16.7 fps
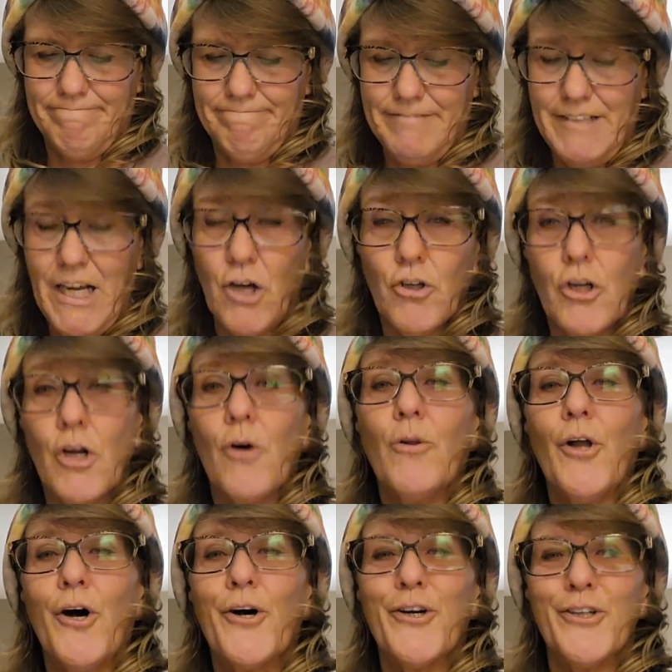They are no
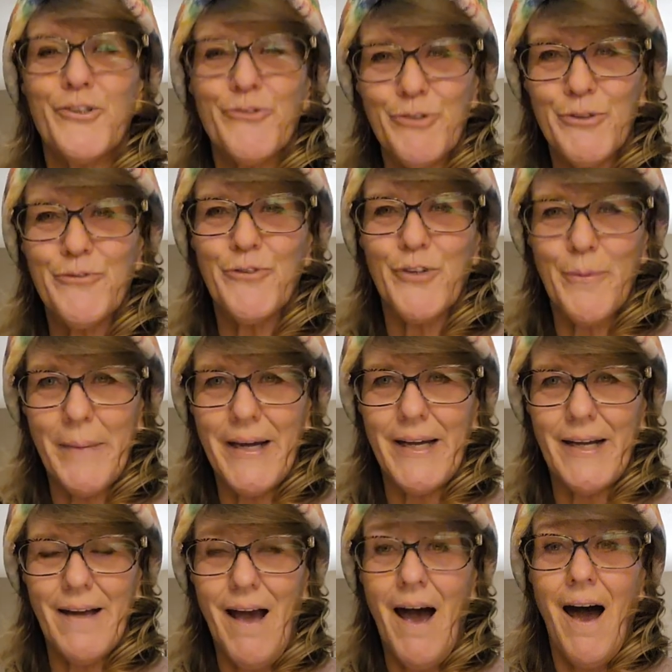longer true for me.
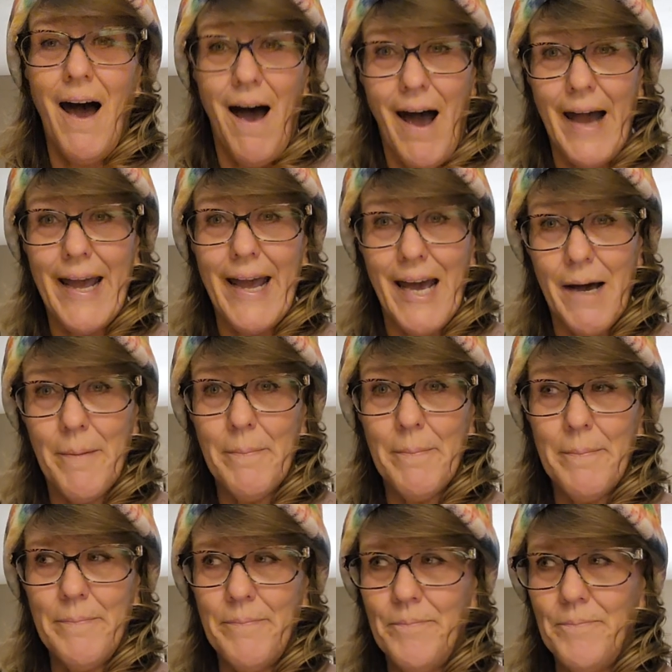I
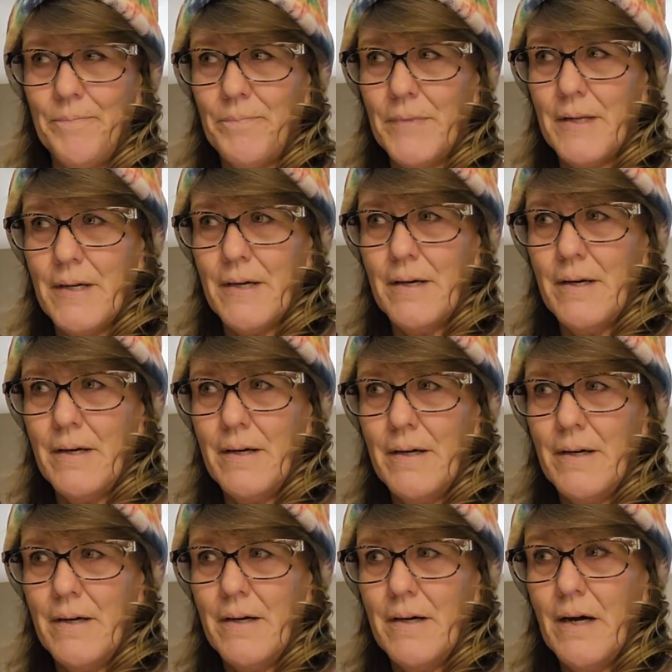am
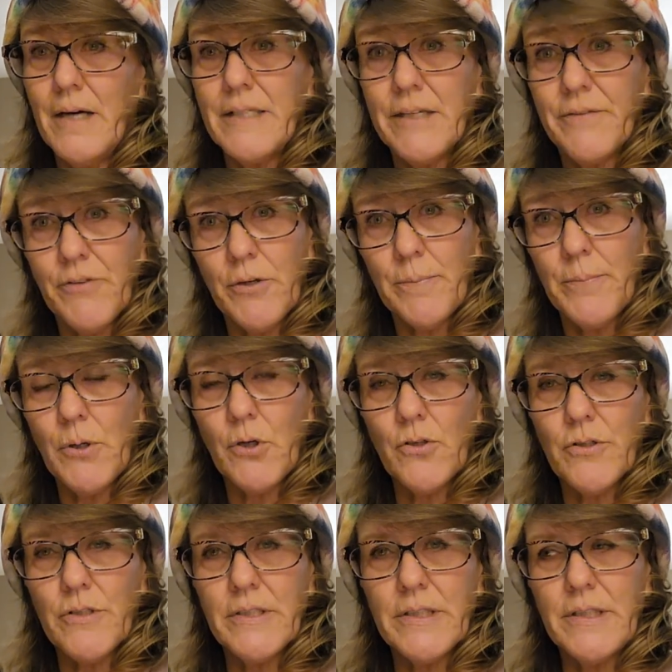a different
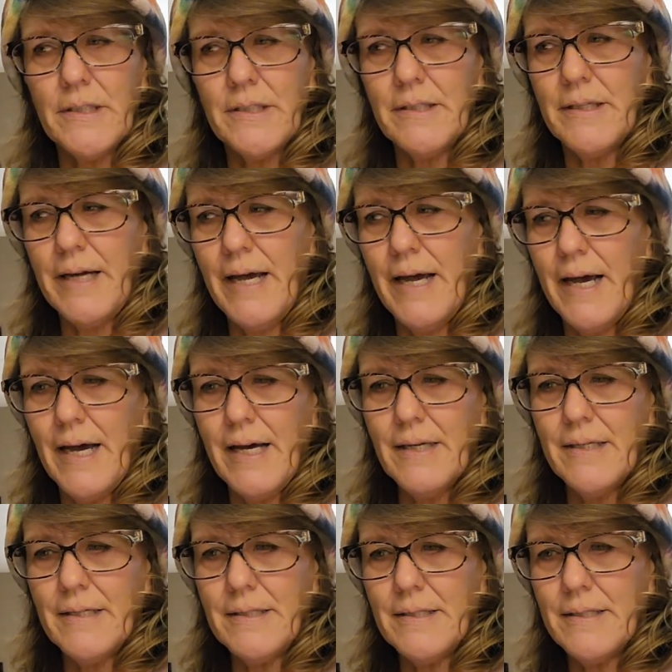person,
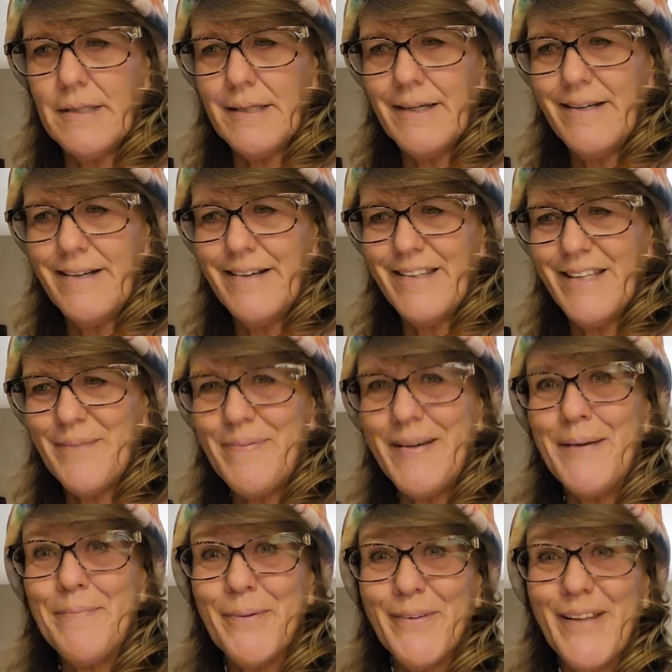and the
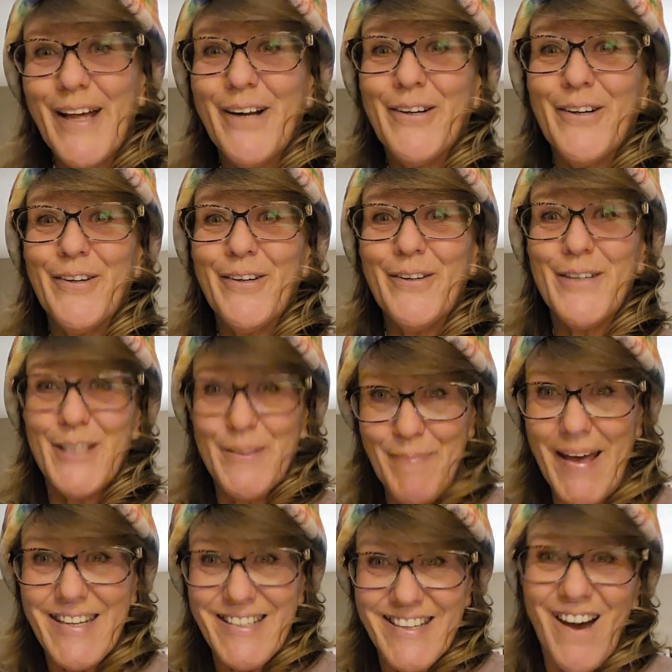people that
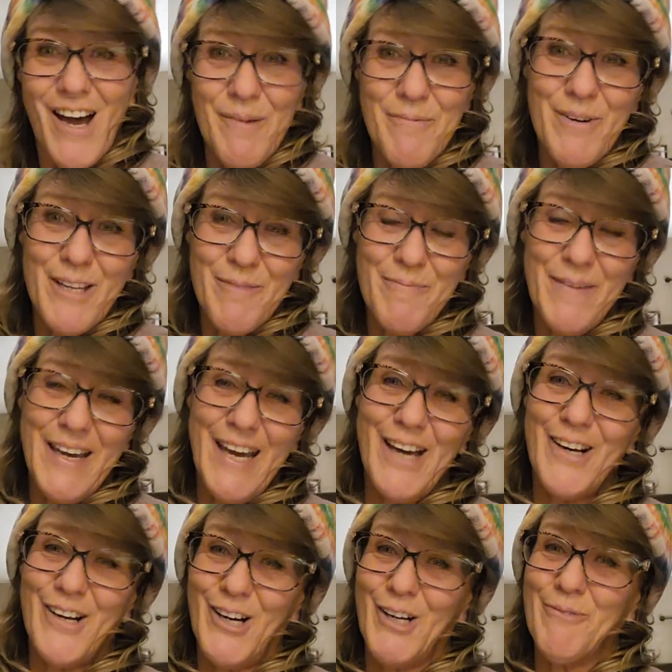spend time with me
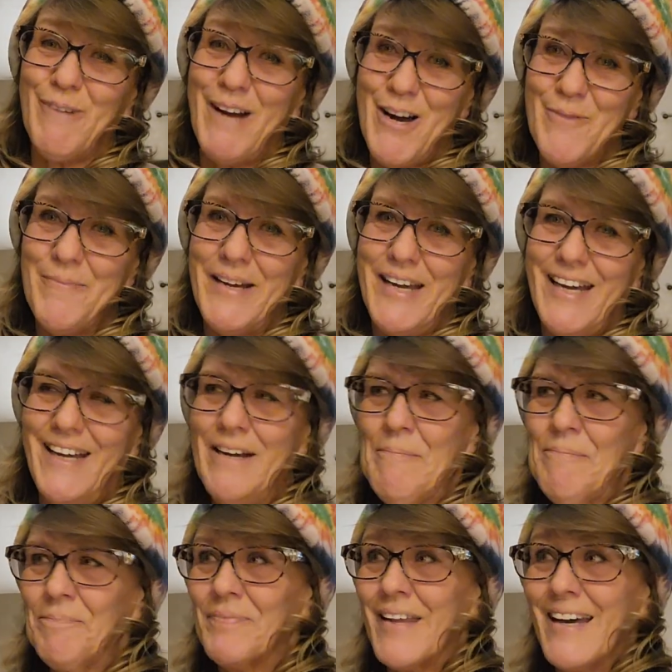and are around me,
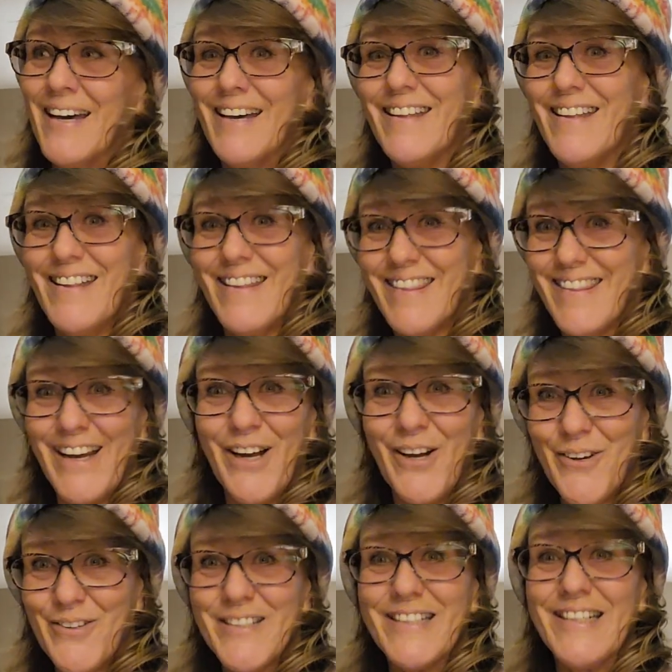
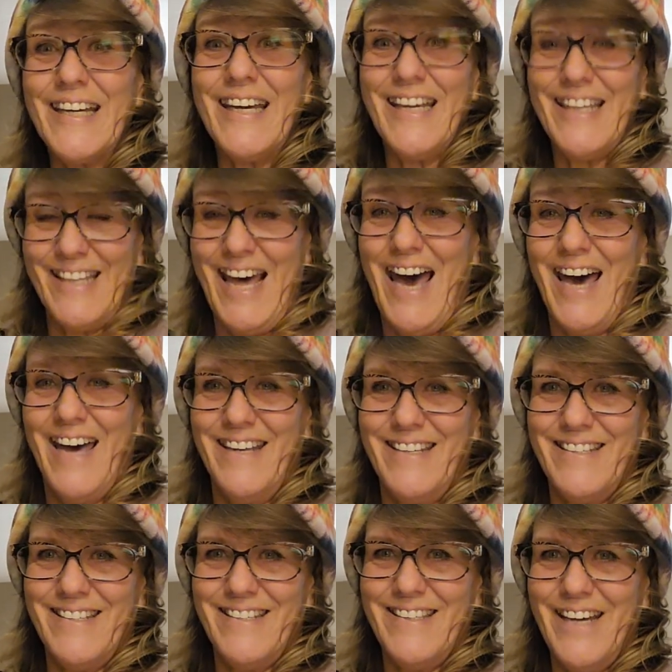they're seeing that.
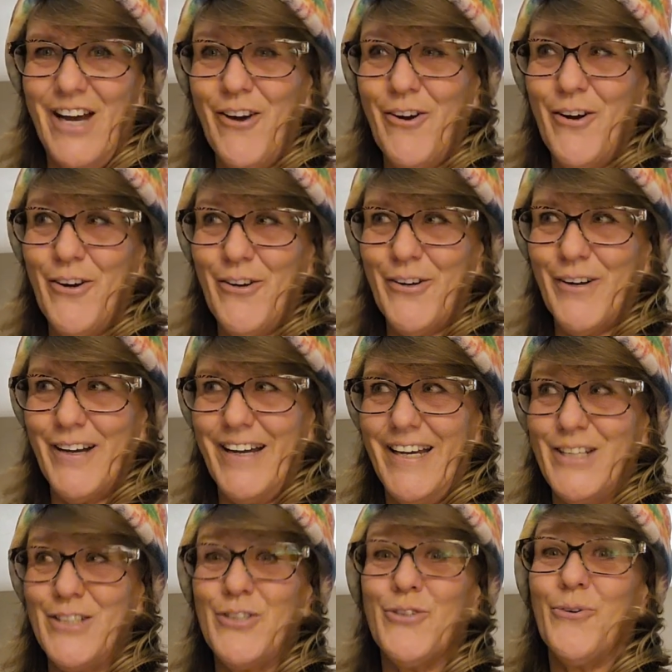They're
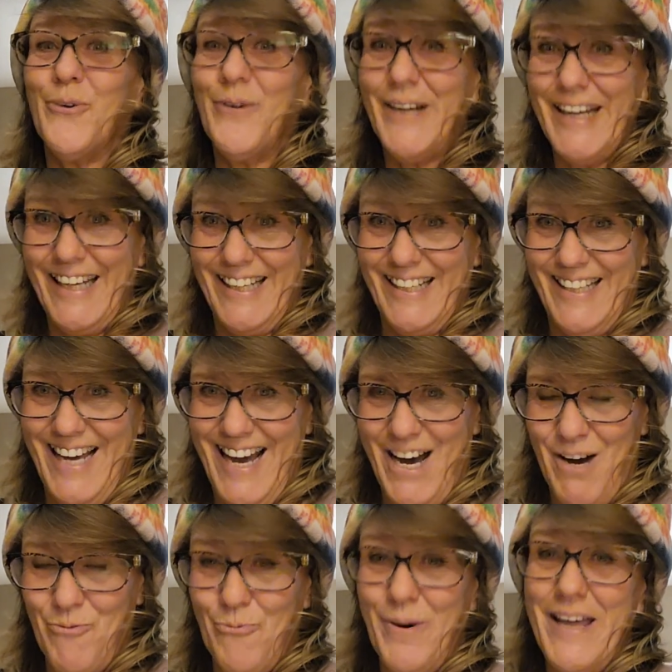enjoying
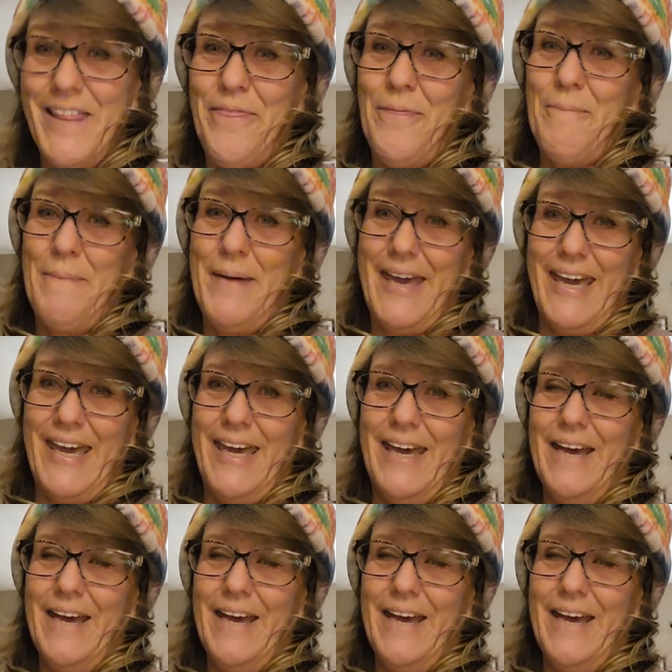that with me.